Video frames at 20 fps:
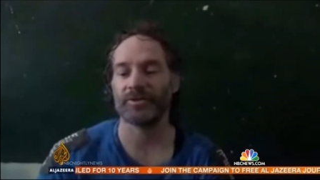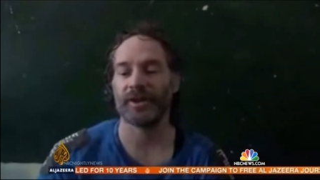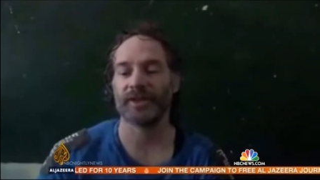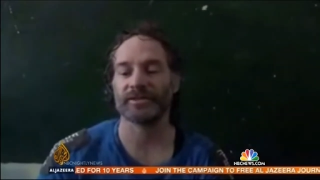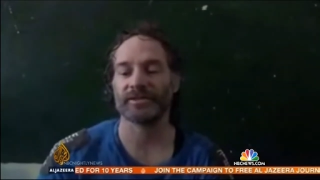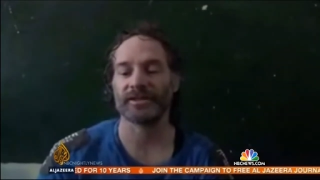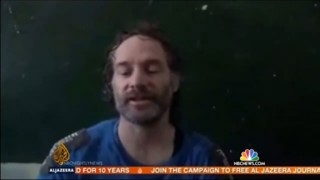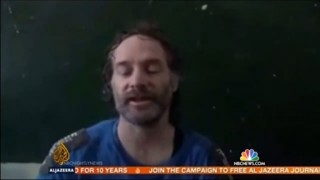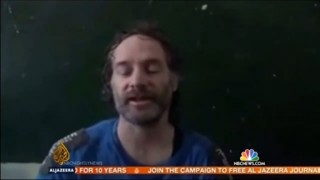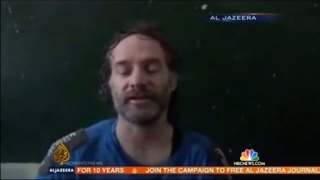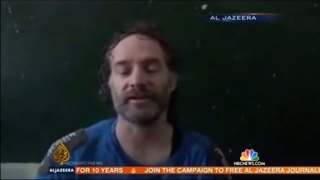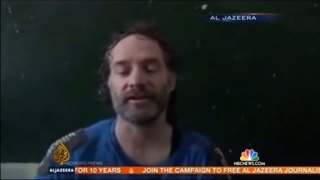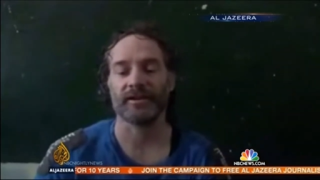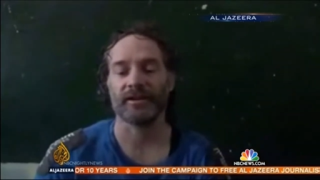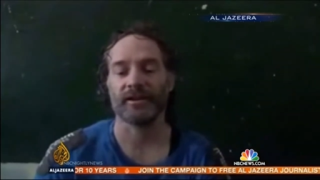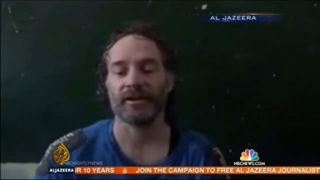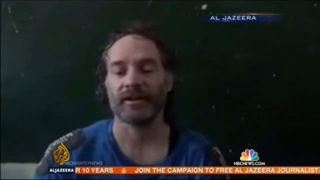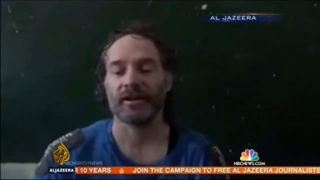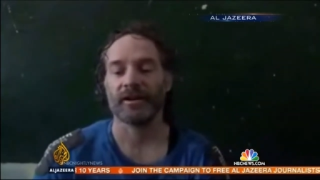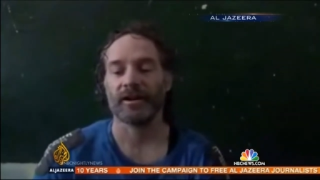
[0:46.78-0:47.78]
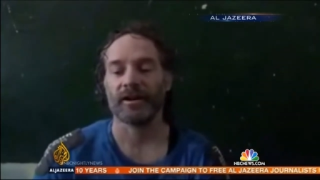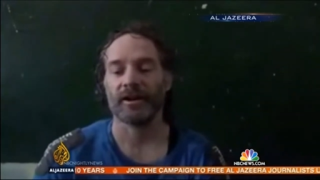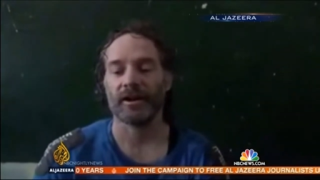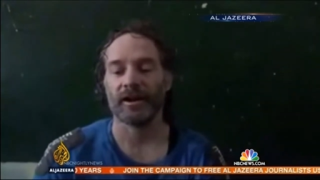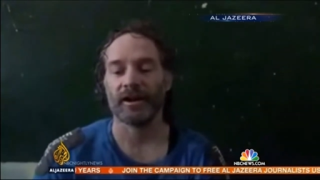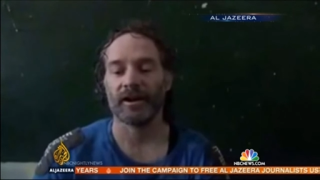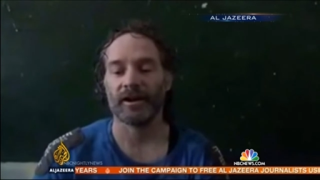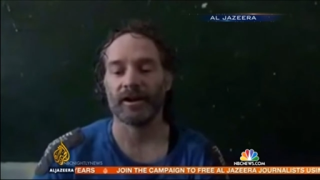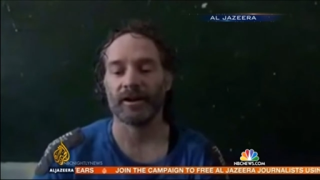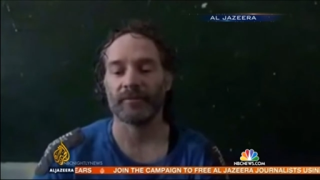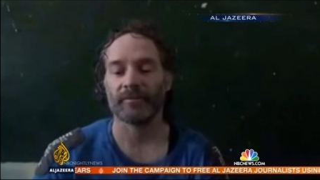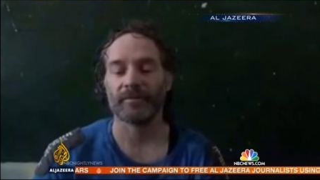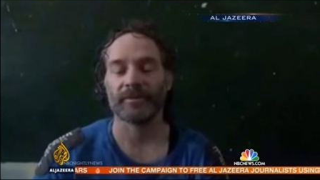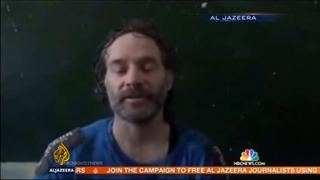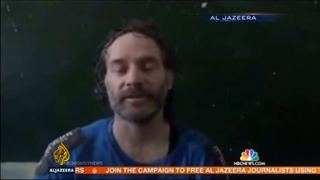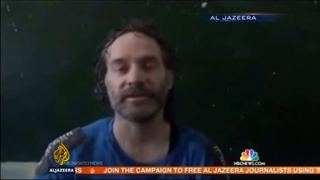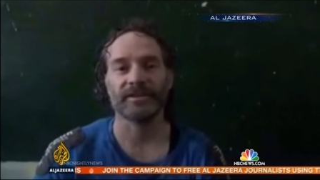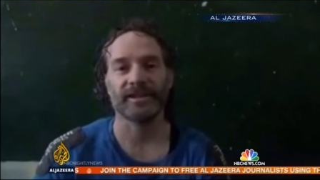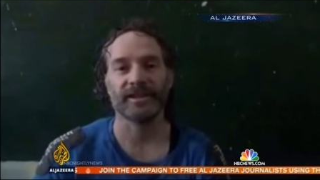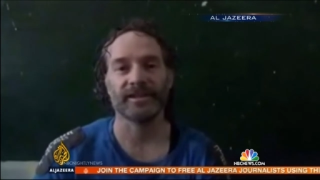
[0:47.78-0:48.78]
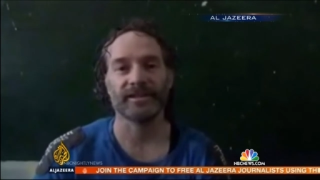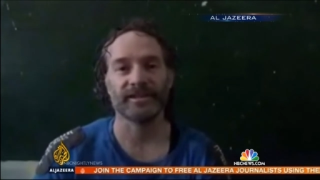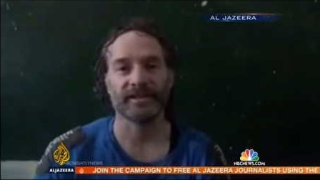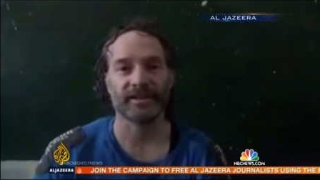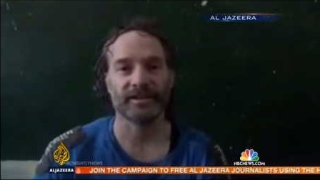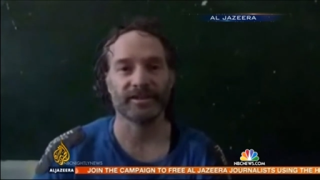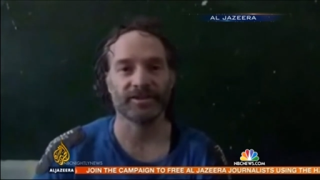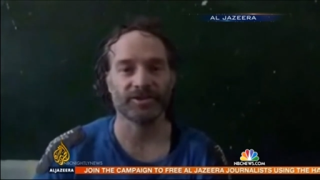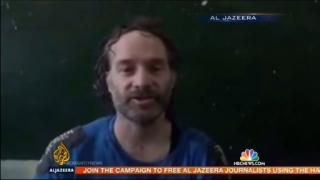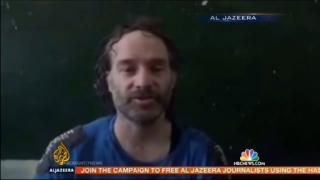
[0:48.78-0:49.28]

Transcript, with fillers: a different terrorist group based in Syria.